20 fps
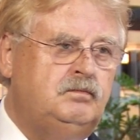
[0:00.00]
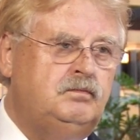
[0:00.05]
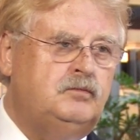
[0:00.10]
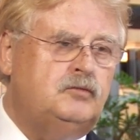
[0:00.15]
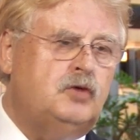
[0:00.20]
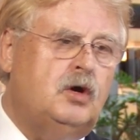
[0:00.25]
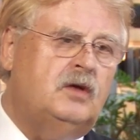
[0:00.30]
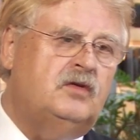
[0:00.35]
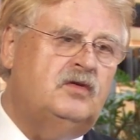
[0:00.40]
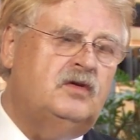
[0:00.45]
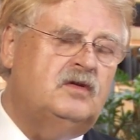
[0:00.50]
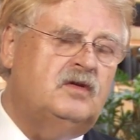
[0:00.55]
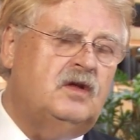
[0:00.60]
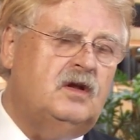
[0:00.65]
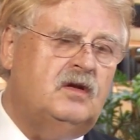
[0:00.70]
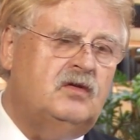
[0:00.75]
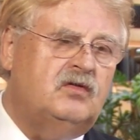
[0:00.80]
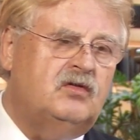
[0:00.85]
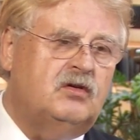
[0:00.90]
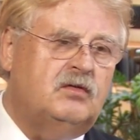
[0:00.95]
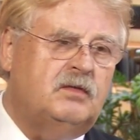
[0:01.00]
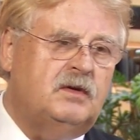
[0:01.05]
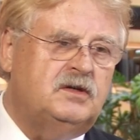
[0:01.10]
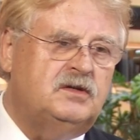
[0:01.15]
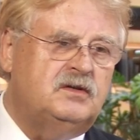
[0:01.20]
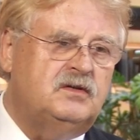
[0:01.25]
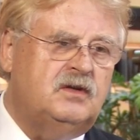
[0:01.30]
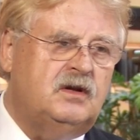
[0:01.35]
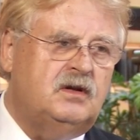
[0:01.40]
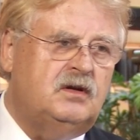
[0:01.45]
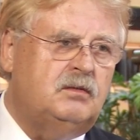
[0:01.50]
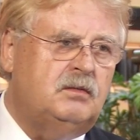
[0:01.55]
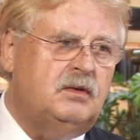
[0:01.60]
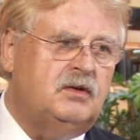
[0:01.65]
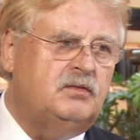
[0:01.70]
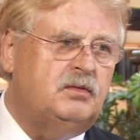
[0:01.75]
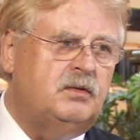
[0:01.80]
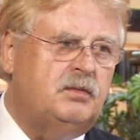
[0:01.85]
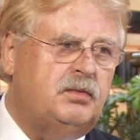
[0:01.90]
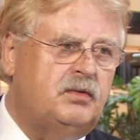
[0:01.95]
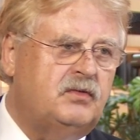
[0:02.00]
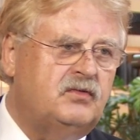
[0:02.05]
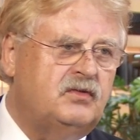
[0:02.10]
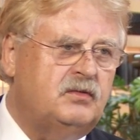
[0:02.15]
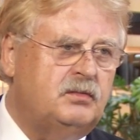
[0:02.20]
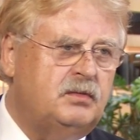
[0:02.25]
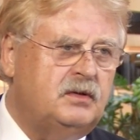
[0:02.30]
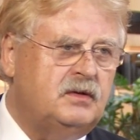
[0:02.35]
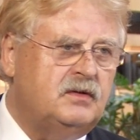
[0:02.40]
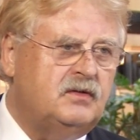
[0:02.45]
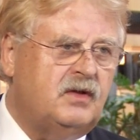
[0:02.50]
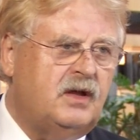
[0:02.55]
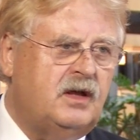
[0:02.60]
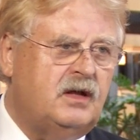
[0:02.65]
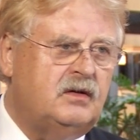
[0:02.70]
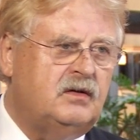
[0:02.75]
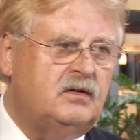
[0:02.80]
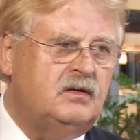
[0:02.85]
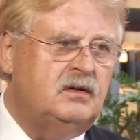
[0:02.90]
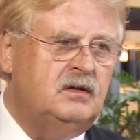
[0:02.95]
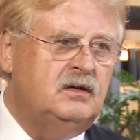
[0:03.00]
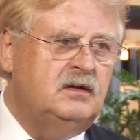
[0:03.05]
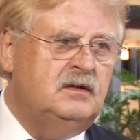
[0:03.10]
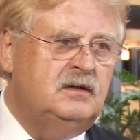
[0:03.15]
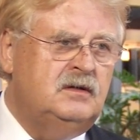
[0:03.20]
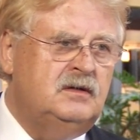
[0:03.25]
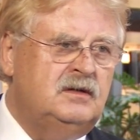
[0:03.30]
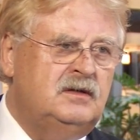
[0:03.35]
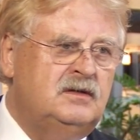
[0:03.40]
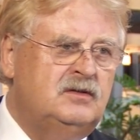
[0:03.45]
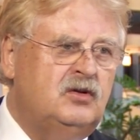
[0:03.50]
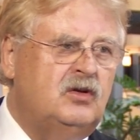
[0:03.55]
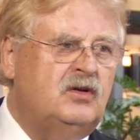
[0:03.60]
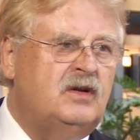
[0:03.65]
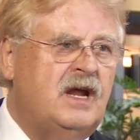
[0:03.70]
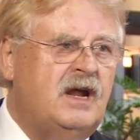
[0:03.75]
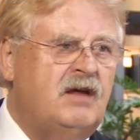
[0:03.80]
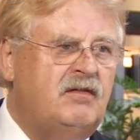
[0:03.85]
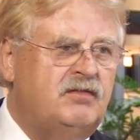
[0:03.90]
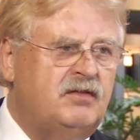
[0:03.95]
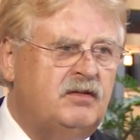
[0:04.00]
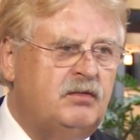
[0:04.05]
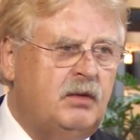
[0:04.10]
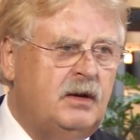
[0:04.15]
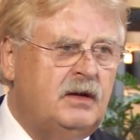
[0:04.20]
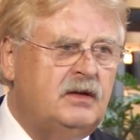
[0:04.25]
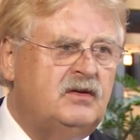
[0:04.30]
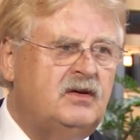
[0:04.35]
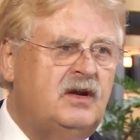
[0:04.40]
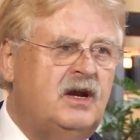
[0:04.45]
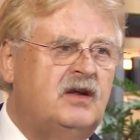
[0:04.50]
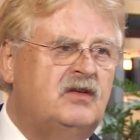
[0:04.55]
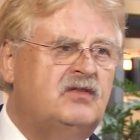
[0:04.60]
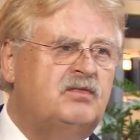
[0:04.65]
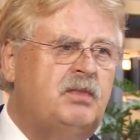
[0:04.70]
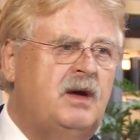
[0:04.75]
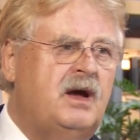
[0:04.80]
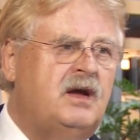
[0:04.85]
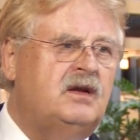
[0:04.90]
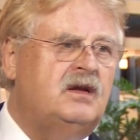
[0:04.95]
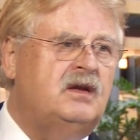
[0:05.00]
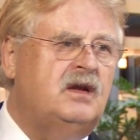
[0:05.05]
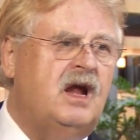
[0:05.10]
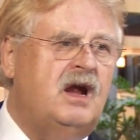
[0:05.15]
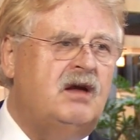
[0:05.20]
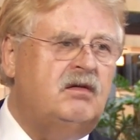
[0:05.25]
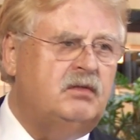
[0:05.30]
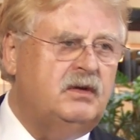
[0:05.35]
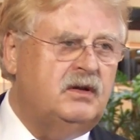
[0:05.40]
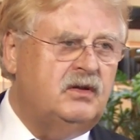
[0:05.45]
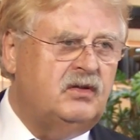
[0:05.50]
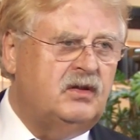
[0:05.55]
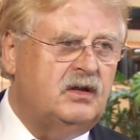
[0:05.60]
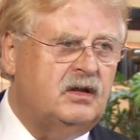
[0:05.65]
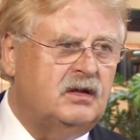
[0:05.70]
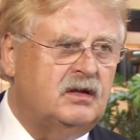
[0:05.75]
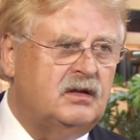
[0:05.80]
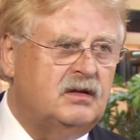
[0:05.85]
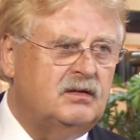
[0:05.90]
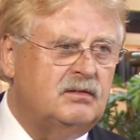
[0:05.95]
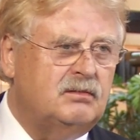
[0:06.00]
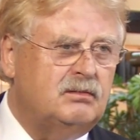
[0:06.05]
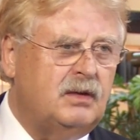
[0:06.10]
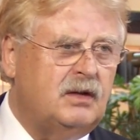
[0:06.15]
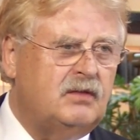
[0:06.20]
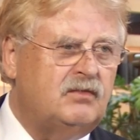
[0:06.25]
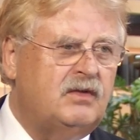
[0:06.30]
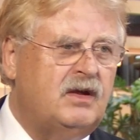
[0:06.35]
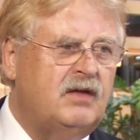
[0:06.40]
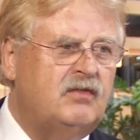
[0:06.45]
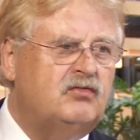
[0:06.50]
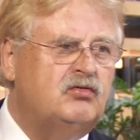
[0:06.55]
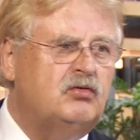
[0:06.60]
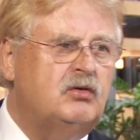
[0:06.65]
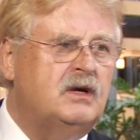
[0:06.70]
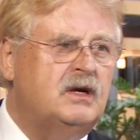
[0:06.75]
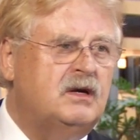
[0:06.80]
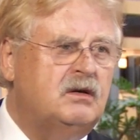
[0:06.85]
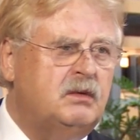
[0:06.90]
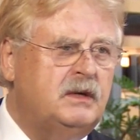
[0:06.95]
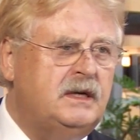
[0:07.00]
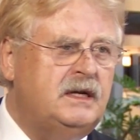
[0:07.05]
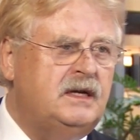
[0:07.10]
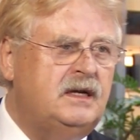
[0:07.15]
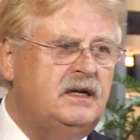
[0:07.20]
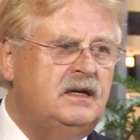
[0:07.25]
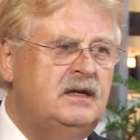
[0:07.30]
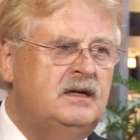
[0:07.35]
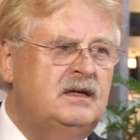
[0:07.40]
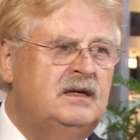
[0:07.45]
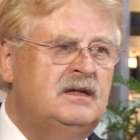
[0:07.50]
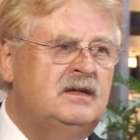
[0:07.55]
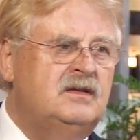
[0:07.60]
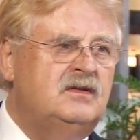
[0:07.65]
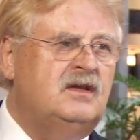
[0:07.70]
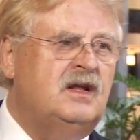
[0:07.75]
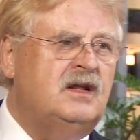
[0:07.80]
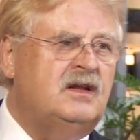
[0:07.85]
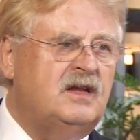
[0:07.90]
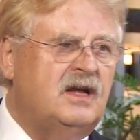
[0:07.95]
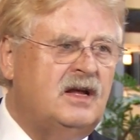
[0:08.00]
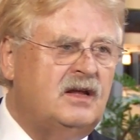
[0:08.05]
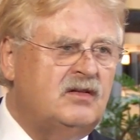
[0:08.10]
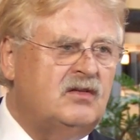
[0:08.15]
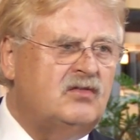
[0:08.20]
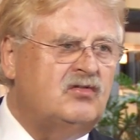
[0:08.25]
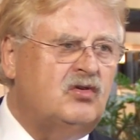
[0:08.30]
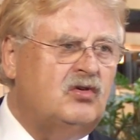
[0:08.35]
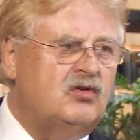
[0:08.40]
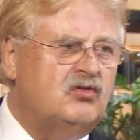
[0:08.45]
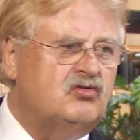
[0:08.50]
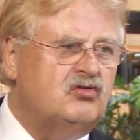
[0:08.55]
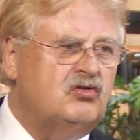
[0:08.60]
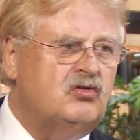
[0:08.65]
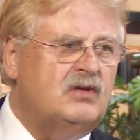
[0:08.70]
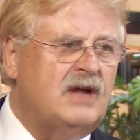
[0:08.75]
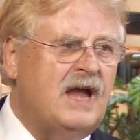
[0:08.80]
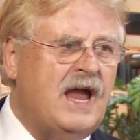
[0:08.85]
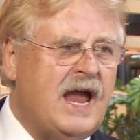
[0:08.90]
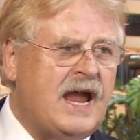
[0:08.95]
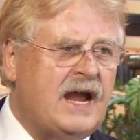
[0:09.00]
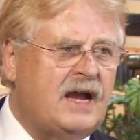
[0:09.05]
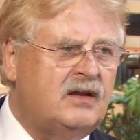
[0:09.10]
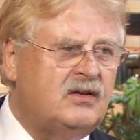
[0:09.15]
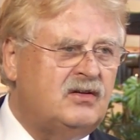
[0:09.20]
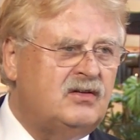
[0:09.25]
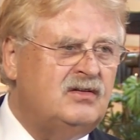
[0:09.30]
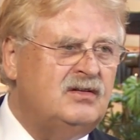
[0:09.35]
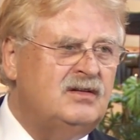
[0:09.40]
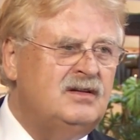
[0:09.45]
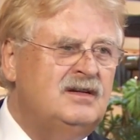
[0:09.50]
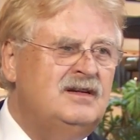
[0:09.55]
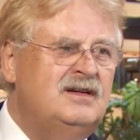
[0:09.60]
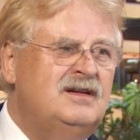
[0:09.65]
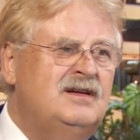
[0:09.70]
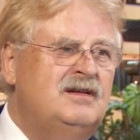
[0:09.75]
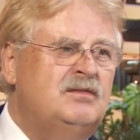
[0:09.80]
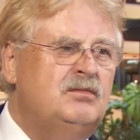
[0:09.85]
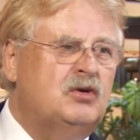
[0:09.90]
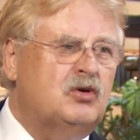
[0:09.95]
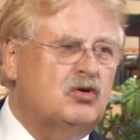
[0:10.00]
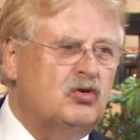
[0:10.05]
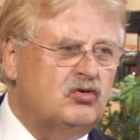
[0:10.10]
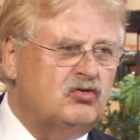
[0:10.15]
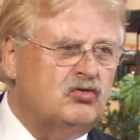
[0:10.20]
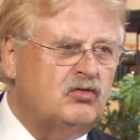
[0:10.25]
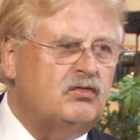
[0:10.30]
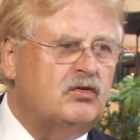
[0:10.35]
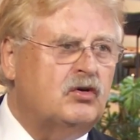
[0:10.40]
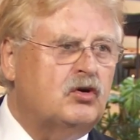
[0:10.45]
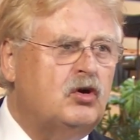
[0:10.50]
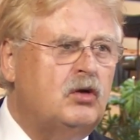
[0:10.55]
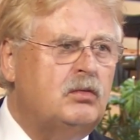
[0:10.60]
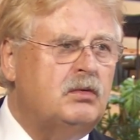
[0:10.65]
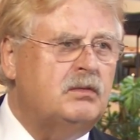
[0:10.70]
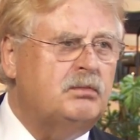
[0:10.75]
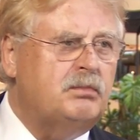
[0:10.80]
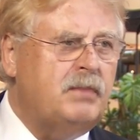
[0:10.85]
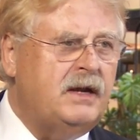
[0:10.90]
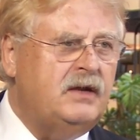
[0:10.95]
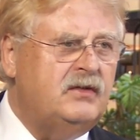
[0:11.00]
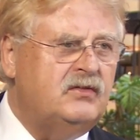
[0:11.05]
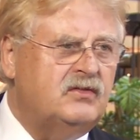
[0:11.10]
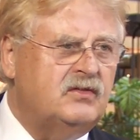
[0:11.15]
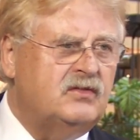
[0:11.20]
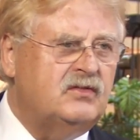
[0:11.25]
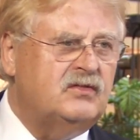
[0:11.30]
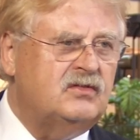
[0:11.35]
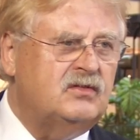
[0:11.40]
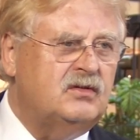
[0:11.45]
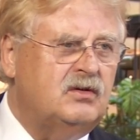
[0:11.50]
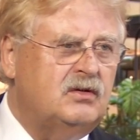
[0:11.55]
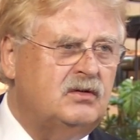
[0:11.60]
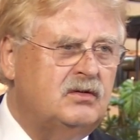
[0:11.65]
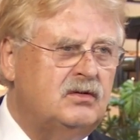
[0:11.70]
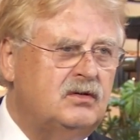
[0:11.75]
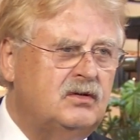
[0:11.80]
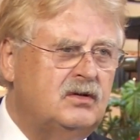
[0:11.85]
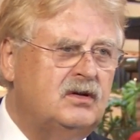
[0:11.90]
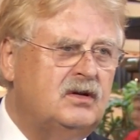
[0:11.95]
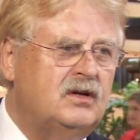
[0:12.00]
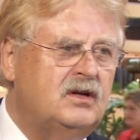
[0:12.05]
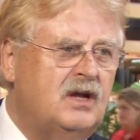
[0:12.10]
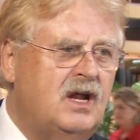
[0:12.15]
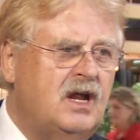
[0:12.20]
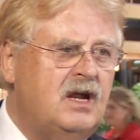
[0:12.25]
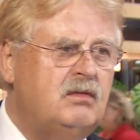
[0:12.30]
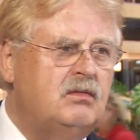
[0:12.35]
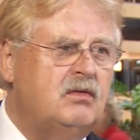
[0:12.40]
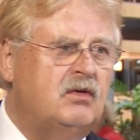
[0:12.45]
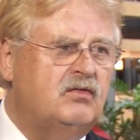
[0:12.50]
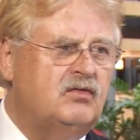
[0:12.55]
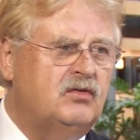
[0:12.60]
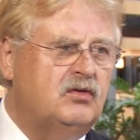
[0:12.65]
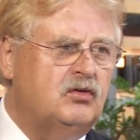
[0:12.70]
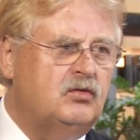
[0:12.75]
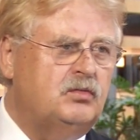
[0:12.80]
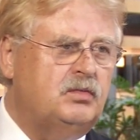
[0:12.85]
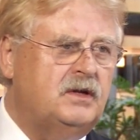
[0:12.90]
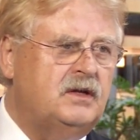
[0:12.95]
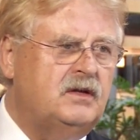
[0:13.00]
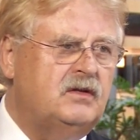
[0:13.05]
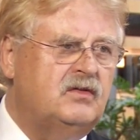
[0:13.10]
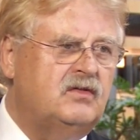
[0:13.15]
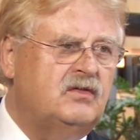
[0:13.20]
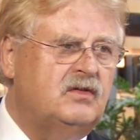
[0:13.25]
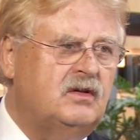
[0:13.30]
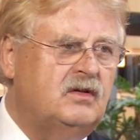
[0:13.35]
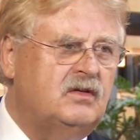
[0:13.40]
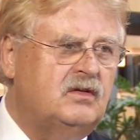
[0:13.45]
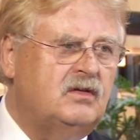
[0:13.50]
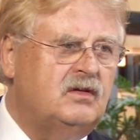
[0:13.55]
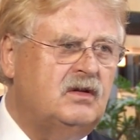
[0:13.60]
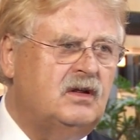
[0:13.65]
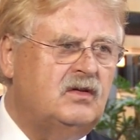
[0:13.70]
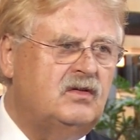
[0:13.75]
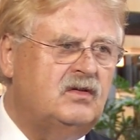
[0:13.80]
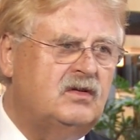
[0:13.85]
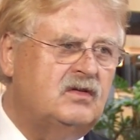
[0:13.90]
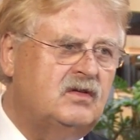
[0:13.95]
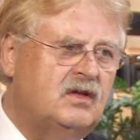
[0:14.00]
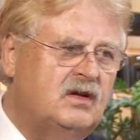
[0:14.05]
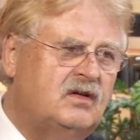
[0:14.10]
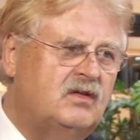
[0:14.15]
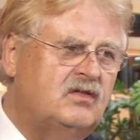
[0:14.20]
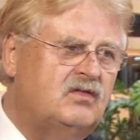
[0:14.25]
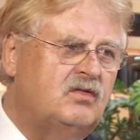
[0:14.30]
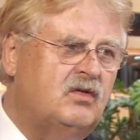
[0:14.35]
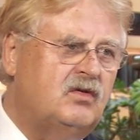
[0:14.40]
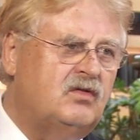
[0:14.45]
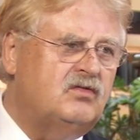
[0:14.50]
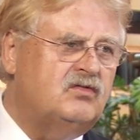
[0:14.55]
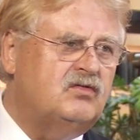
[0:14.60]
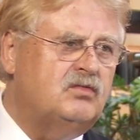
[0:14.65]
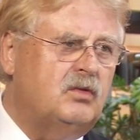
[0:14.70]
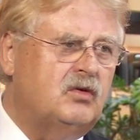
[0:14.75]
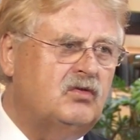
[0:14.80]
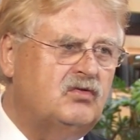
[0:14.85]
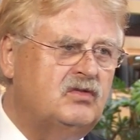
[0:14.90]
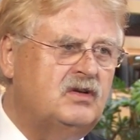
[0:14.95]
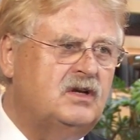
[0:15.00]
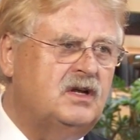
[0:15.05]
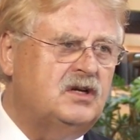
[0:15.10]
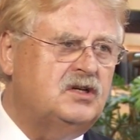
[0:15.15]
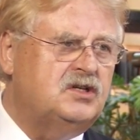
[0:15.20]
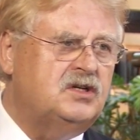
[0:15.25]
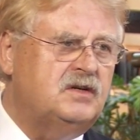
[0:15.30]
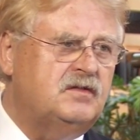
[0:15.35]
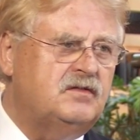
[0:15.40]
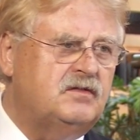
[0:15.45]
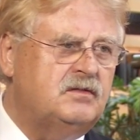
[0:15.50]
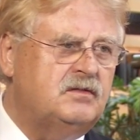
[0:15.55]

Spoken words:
No, I think that is a question that it must be possible that not everyone takes part in everything, but we have to agree that the others also act because of the common basis, name of the Europeans, and I think that is what's mostly achieved.